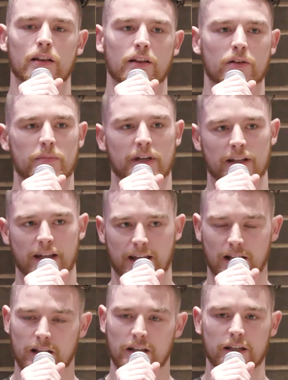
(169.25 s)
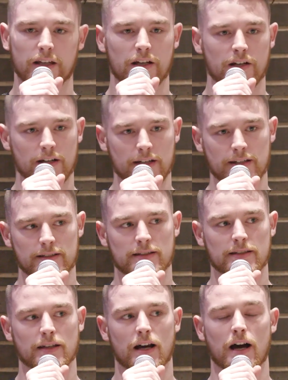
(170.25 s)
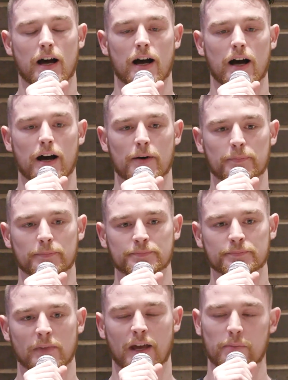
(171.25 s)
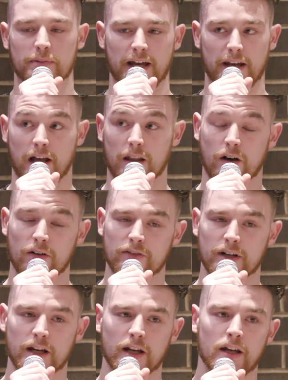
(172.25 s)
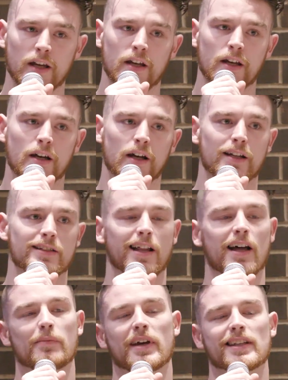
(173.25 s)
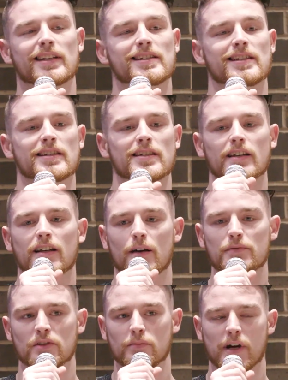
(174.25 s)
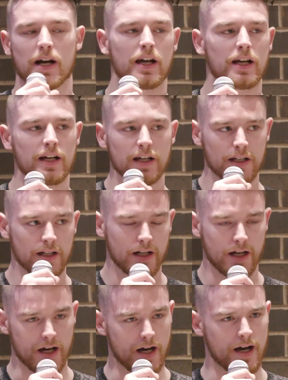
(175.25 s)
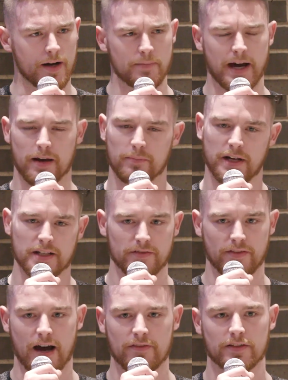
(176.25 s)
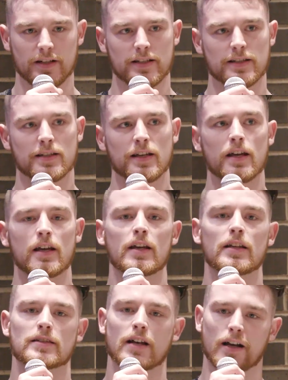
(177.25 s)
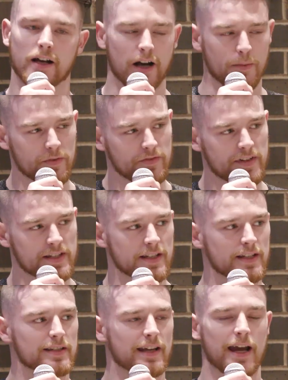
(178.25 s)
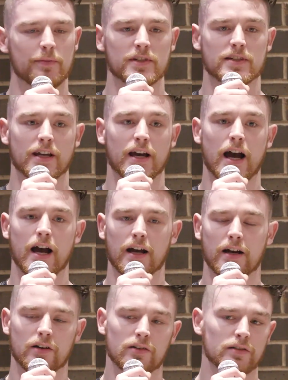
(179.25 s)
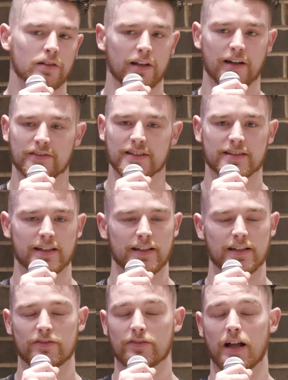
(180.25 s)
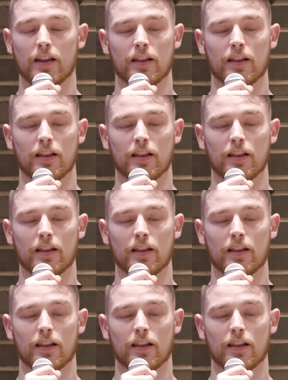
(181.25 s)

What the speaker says: a little bit in Italy, Greece, and played all over until I made the decision to come to America. Had a bunch of offers, took a couple visits, came to Chicago, loved the city, fell